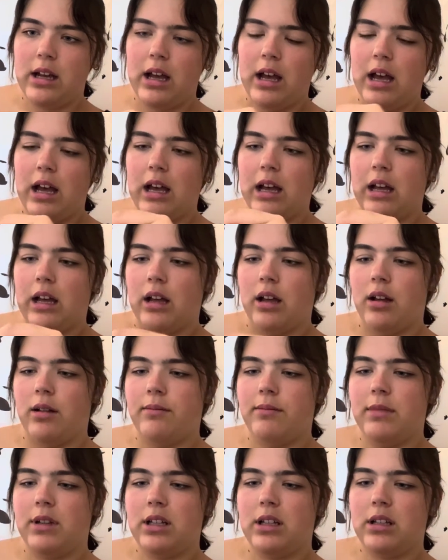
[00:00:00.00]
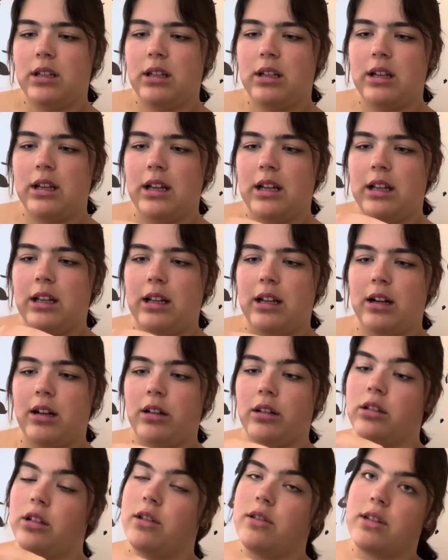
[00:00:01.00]
And then I'll
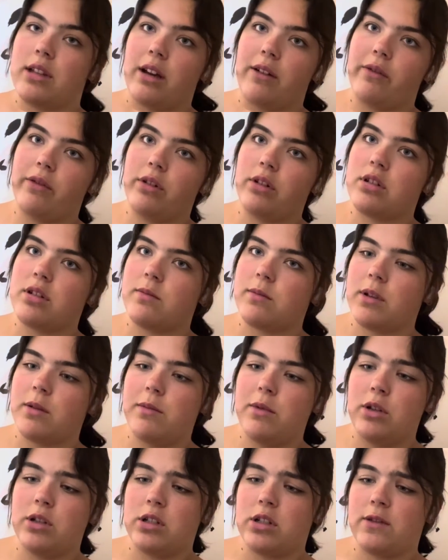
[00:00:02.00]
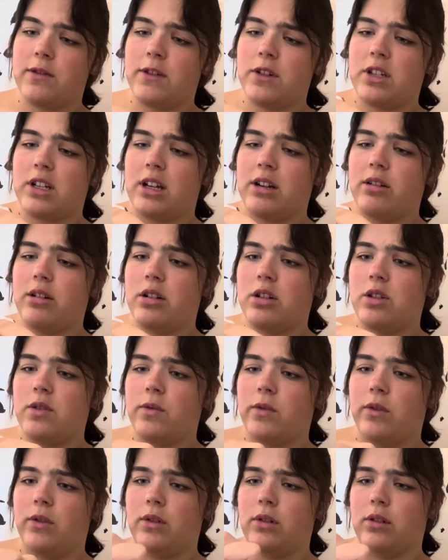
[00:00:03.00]
use that for some community service hours
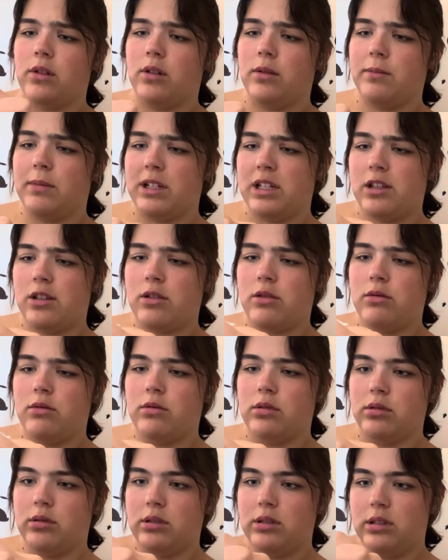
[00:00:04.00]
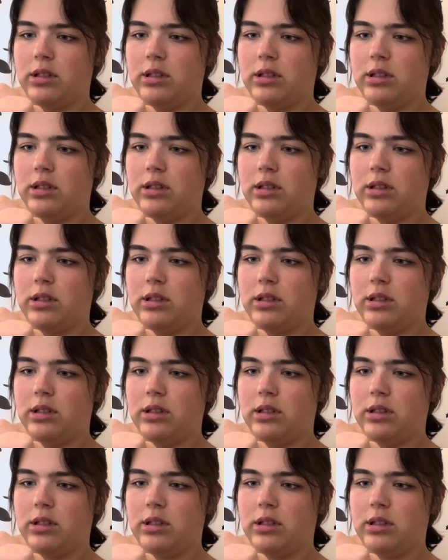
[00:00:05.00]
for my school.